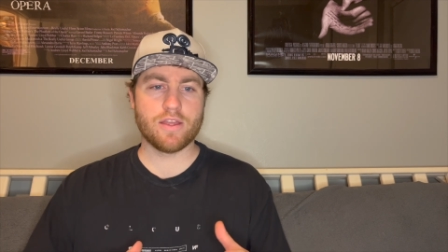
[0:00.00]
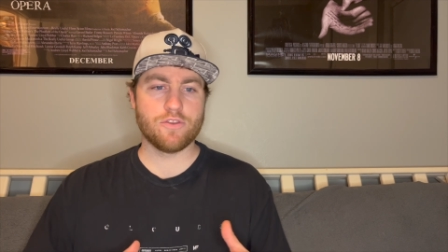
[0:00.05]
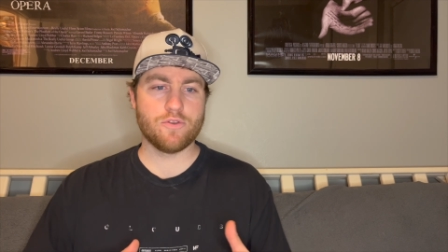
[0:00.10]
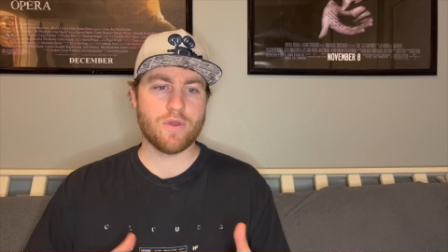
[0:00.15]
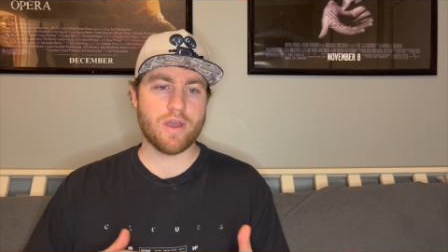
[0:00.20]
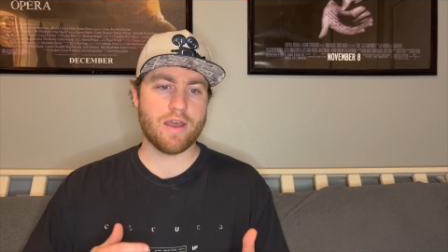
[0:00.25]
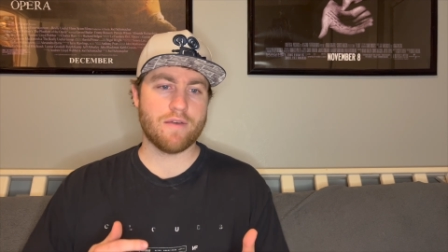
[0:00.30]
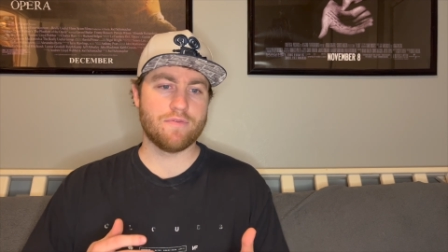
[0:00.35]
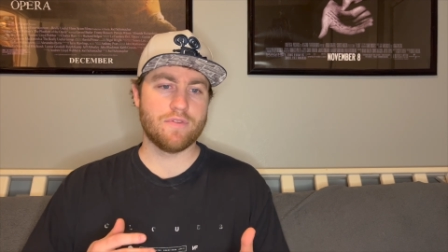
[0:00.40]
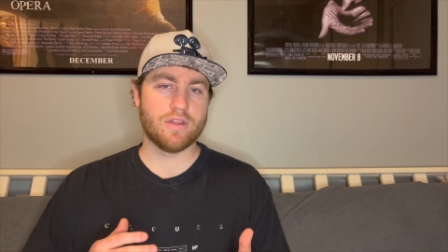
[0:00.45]
You
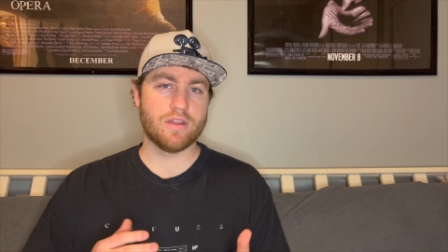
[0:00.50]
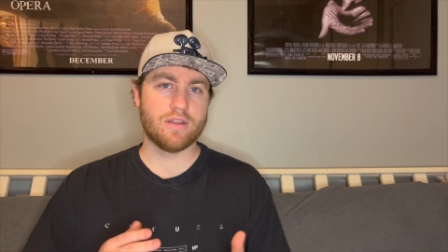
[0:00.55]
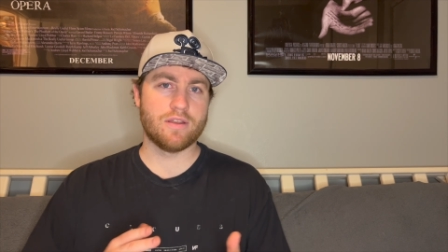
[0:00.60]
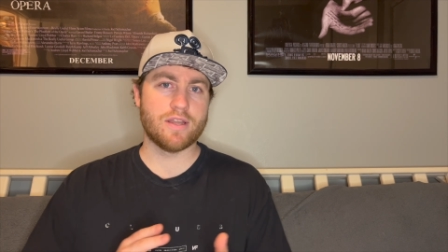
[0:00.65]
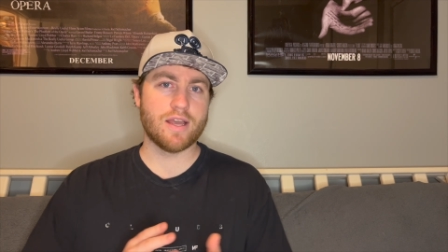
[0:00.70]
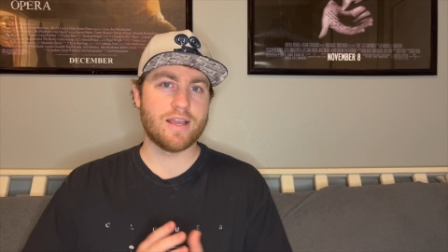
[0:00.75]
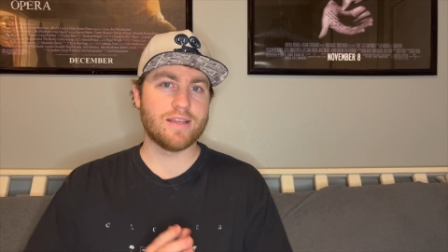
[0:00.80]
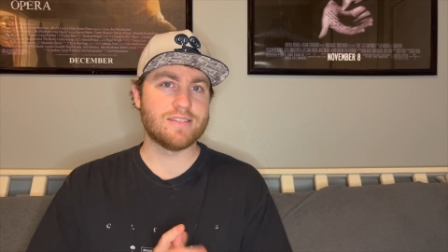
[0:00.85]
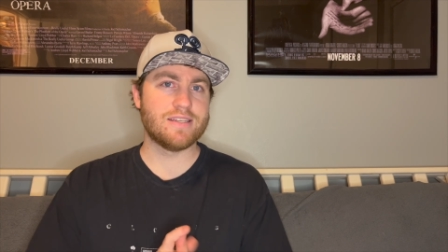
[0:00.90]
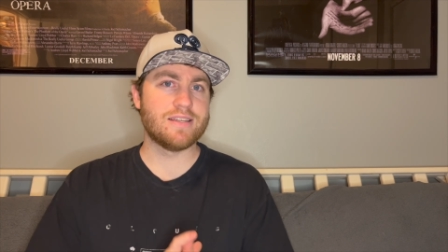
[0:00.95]
have the
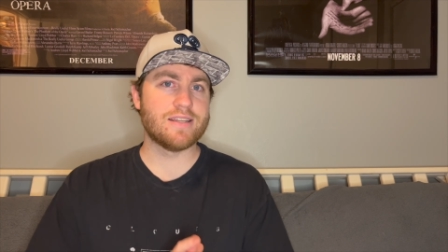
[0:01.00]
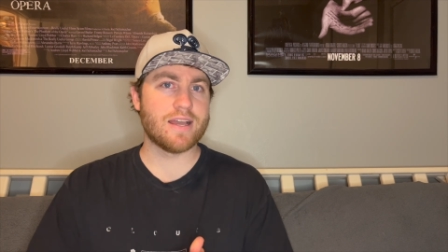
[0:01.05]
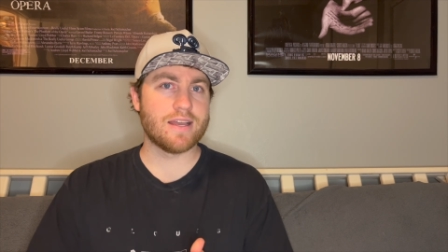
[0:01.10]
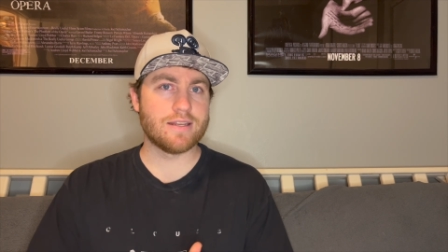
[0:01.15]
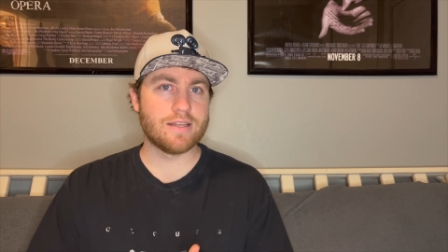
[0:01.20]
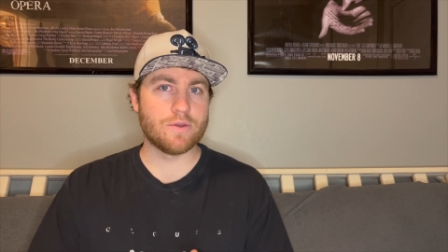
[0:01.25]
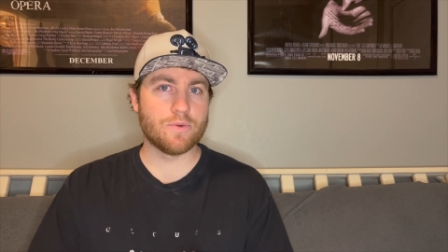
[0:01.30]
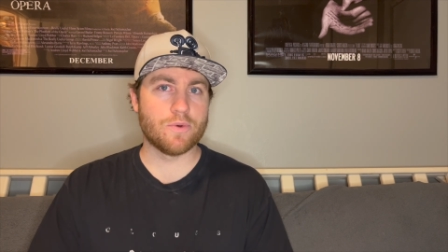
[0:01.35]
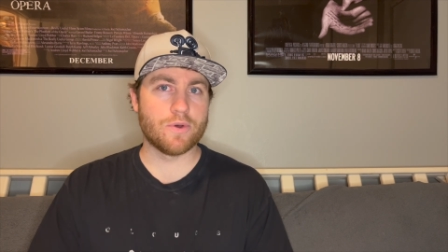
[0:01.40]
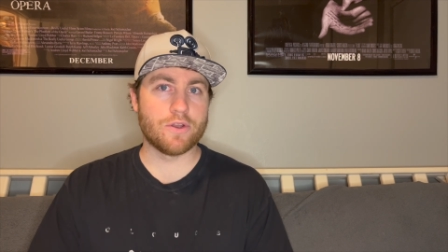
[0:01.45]

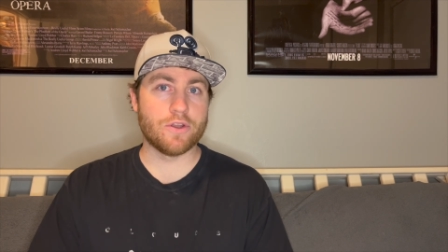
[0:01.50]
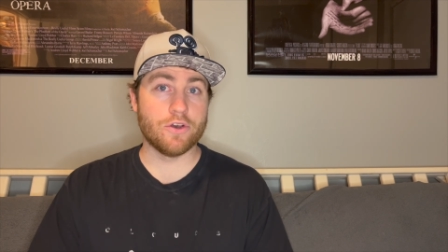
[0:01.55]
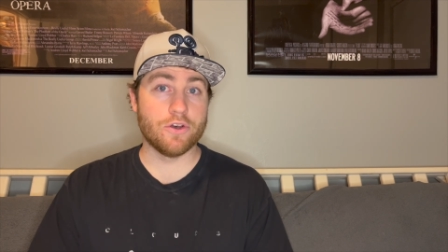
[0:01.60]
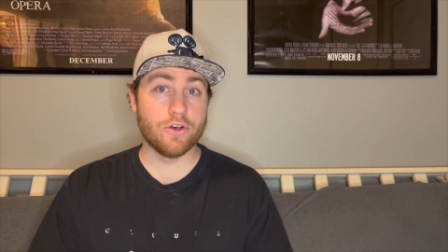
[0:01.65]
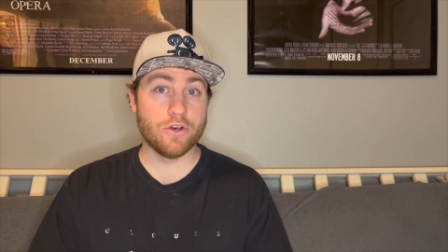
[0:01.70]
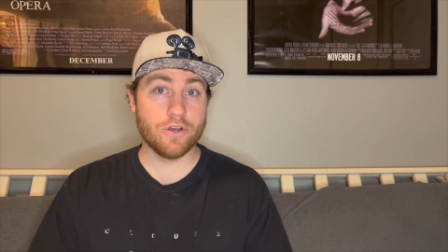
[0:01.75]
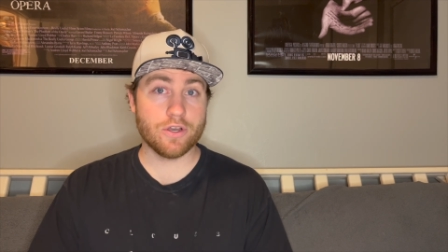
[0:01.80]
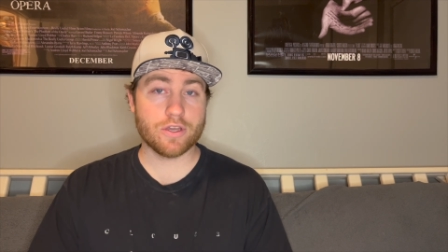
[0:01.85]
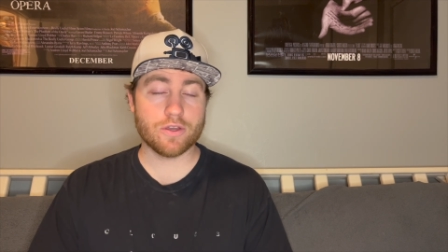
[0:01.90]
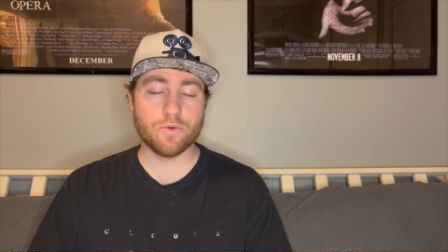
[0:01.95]
1991
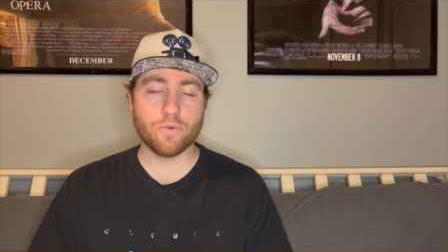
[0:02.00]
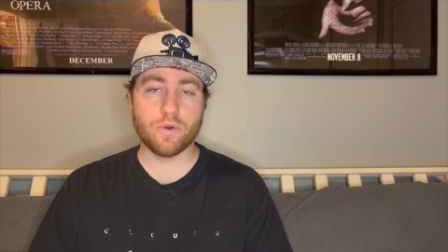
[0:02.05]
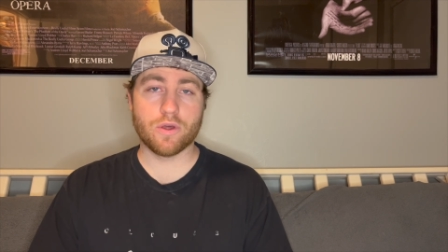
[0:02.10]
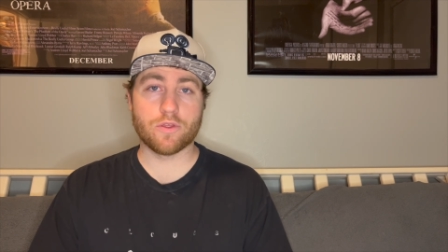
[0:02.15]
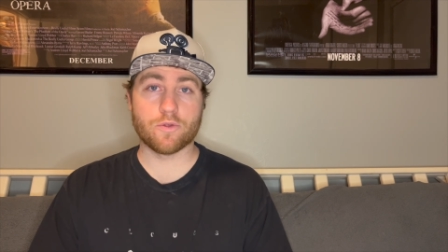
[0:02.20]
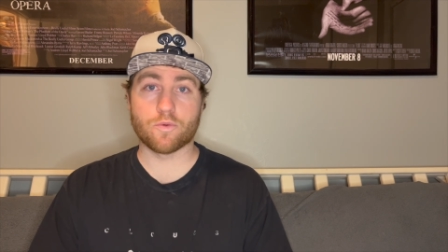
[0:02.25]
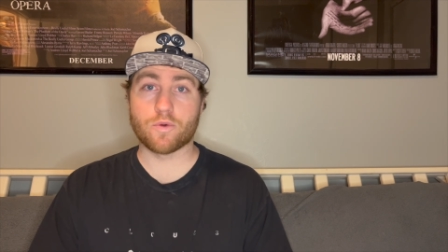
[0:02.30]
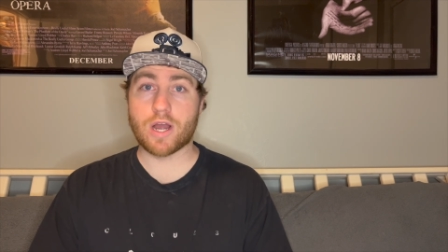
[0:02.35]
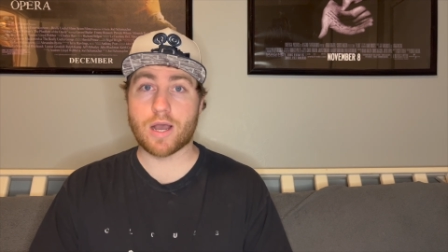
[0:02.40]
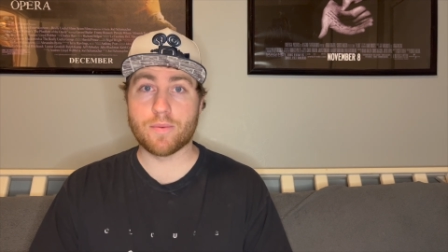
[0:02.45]
Hook with
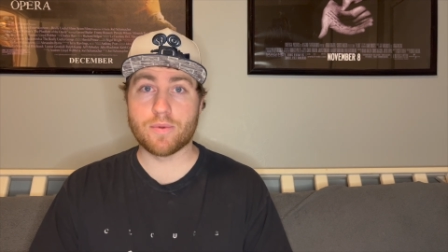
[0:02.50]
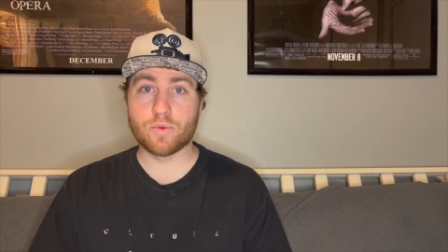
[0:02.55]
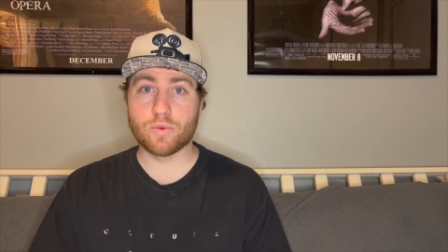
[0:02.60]
Robin